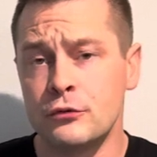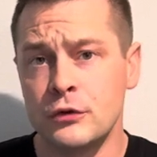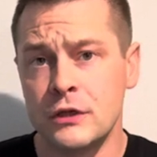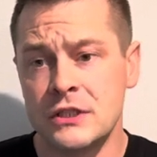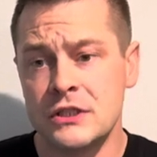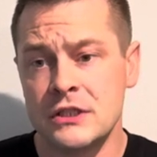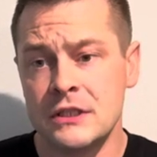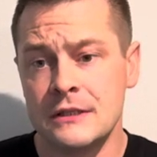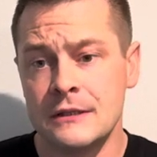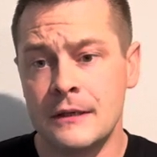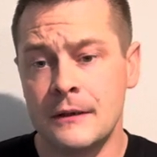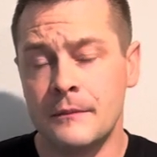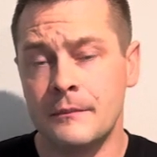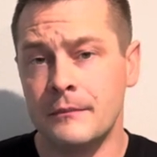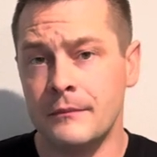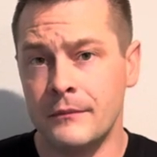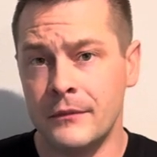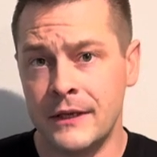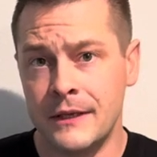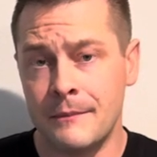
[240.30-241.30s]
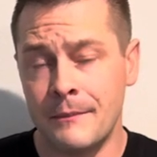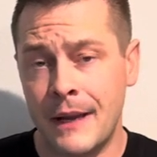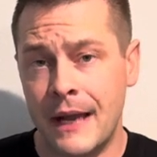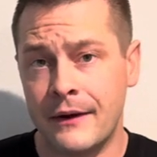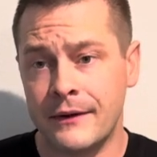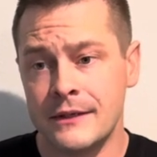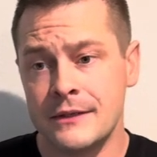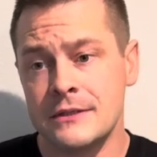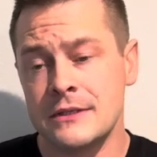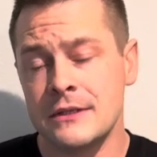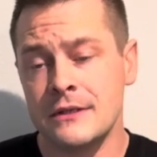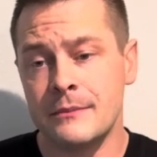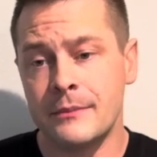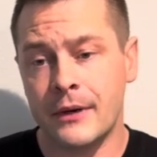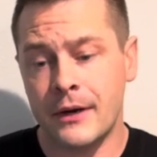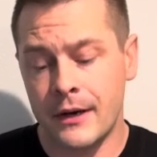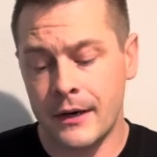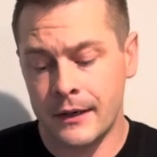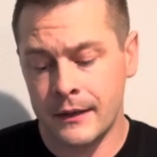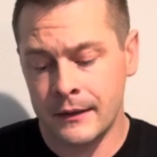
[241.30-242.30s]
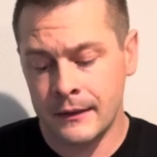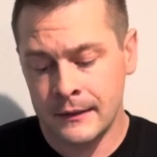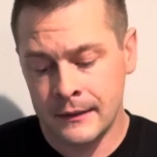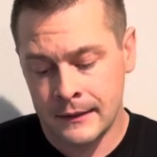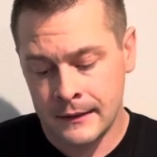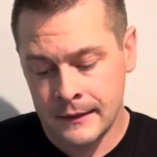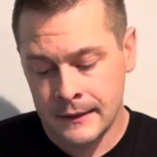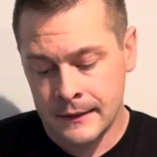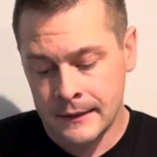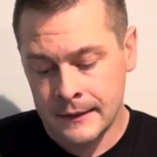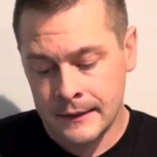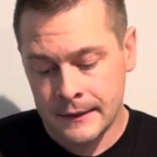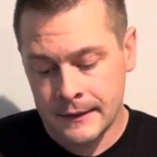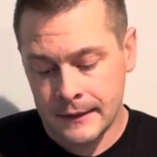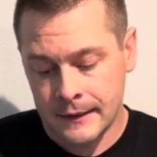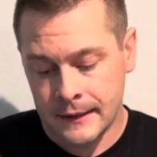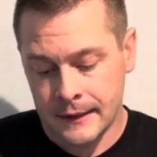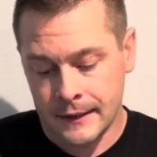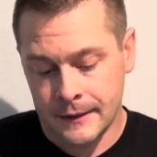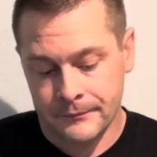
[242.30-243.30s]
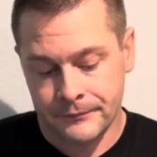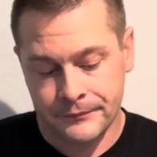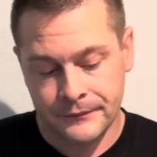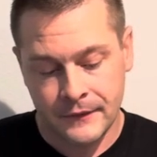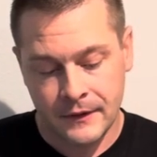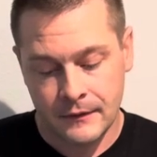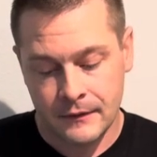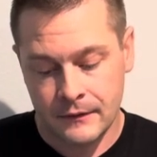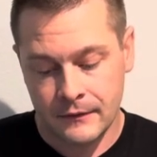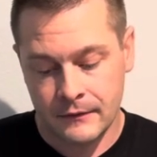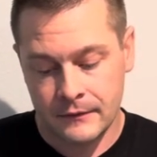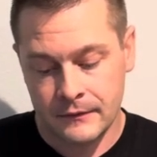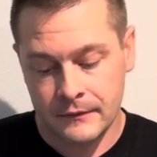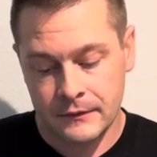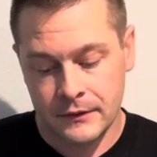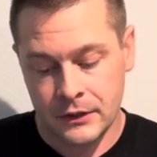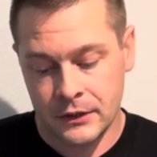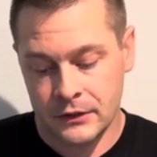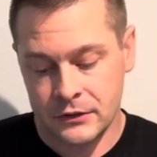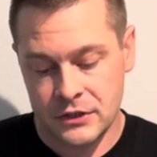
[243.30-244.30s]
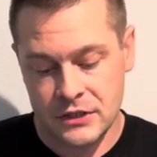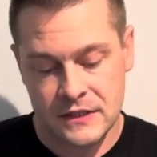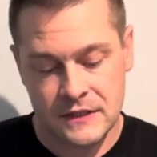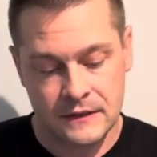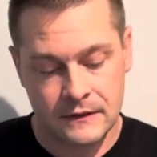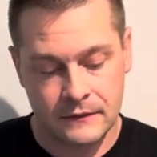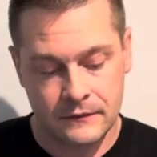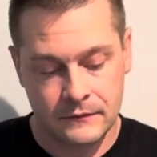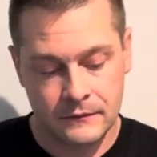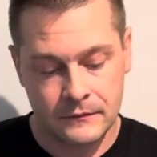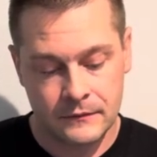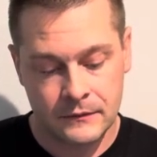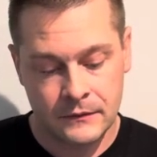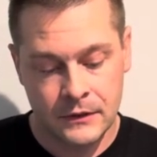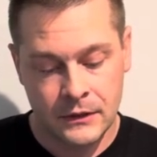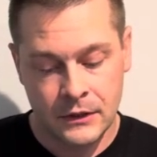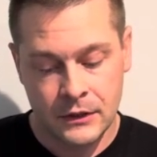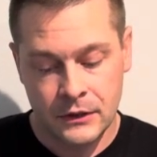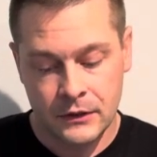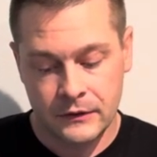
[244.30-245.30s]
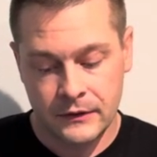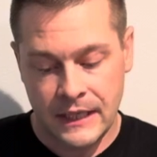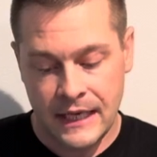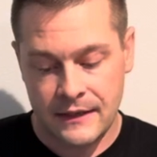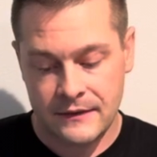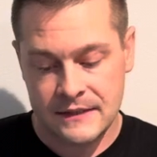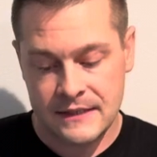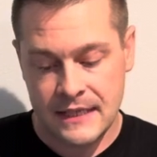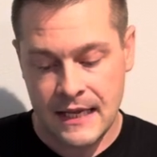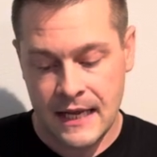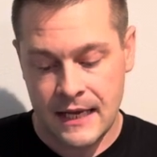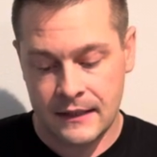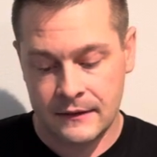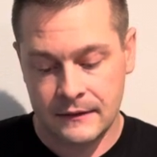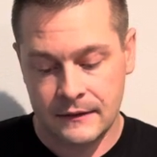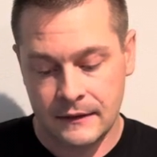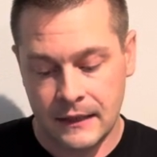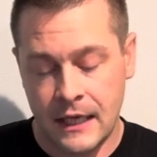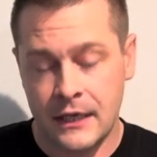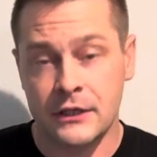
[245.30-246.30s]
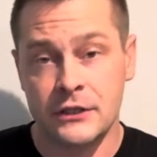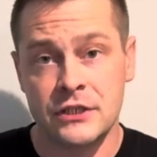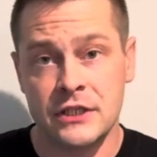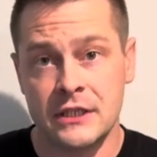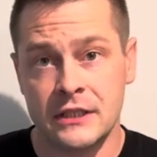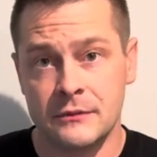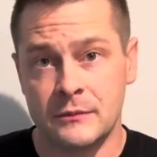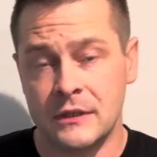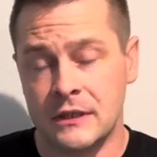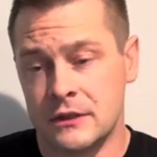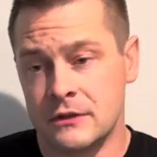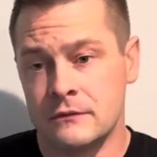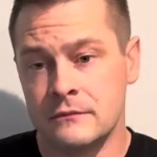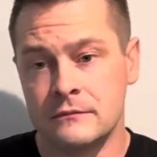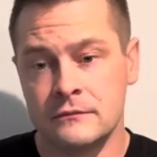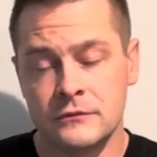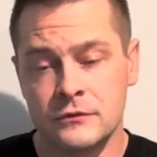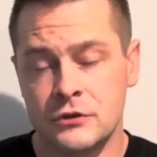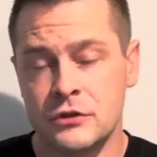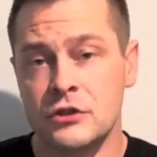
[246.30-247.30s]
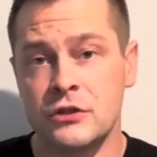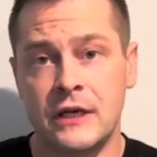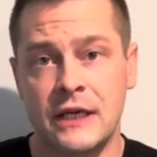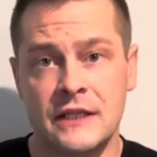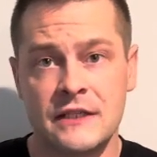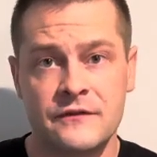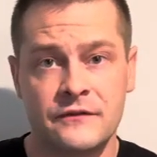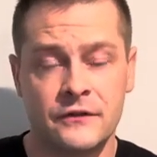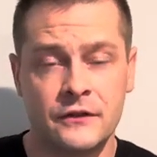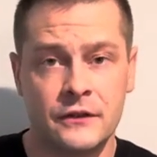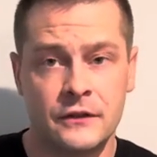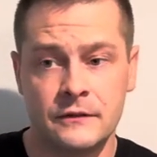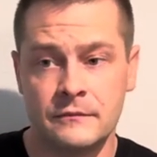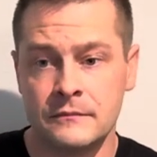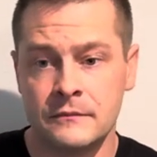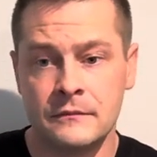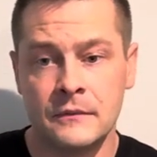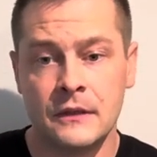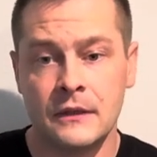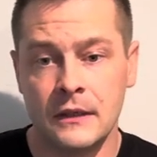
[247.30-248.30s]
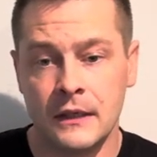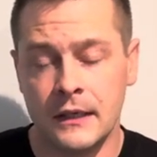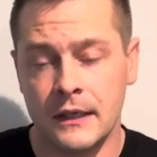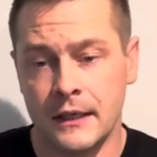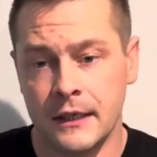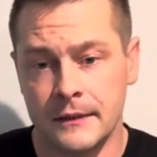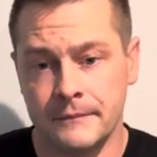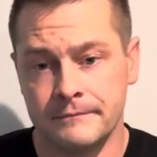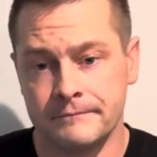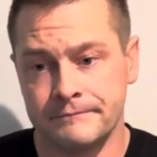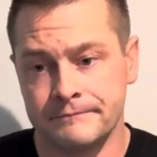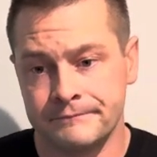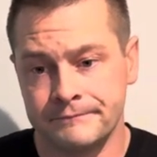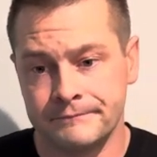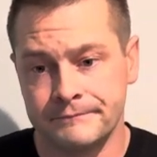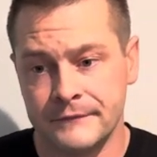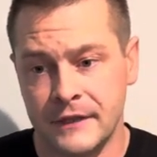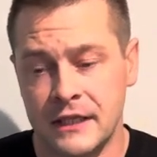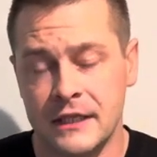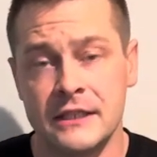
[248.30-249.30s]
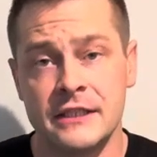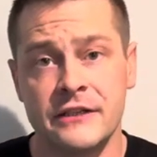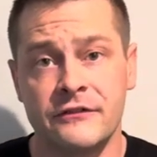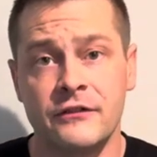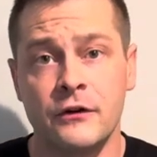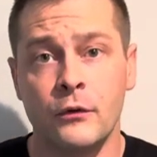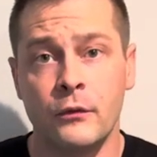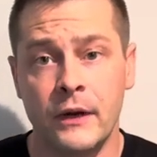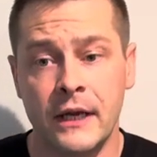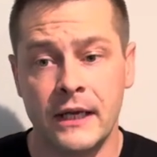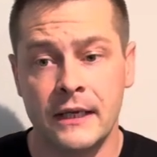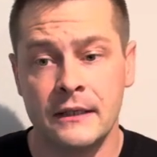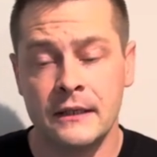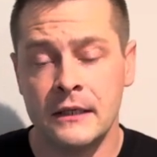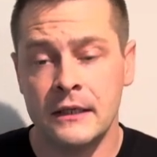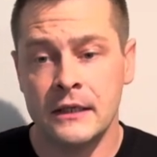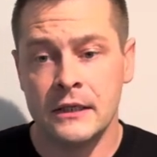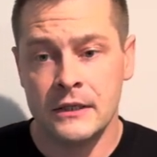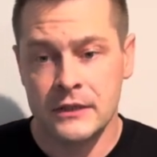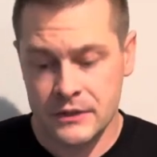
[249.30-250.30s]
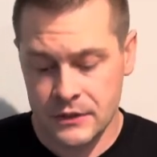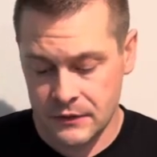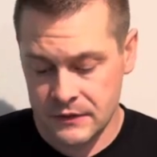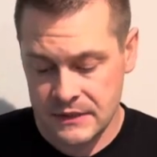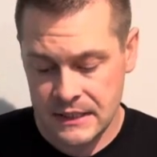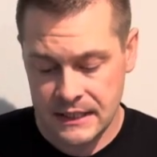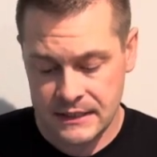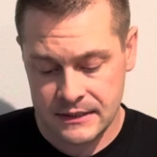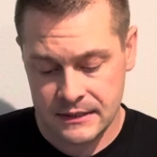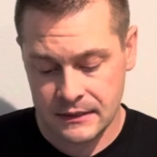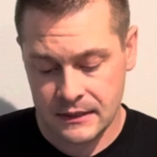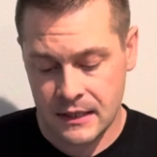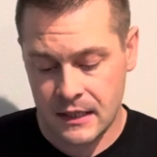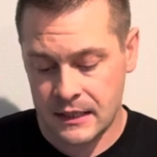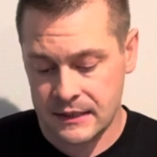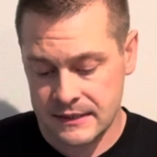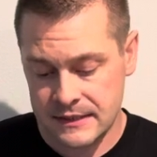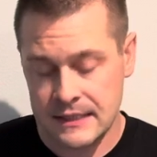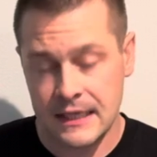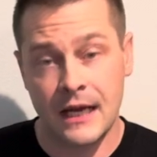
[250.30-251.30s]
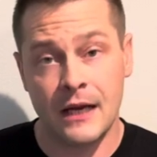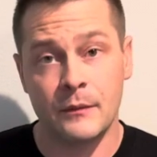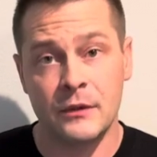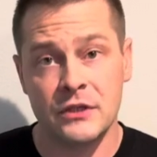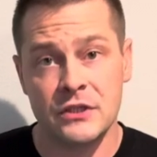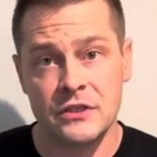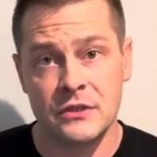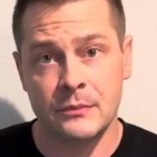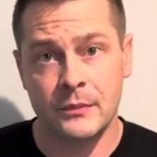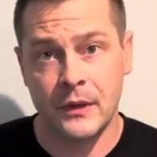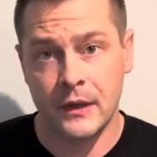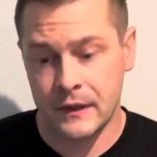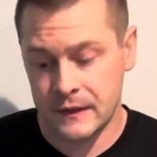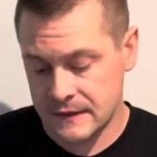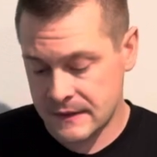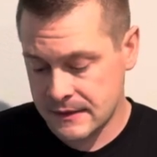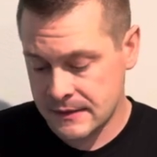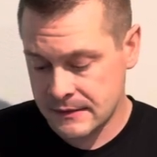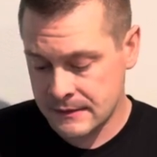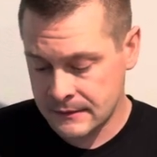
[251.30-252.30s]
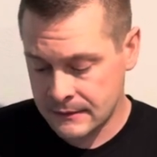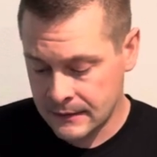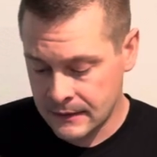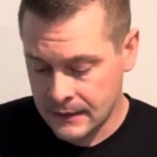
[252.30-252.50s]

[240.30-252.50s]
rigidly mounted to the bar. You know, just allows that energy to be transferred in a different way so as not to cause damage to parts.